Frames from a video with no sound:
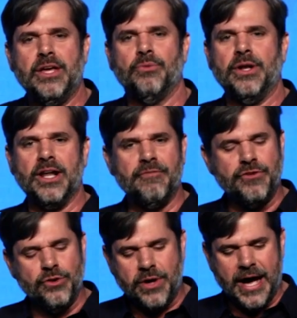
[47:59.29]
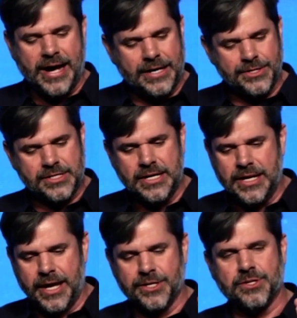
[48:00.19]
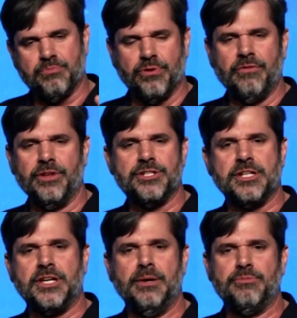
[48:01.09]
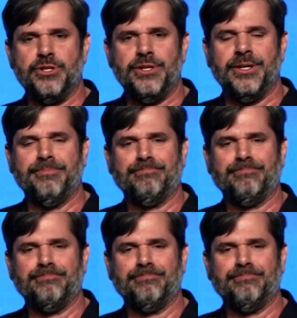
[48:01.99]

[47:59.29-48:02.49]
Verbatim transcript: We love you guys and it's a privilege to come to you.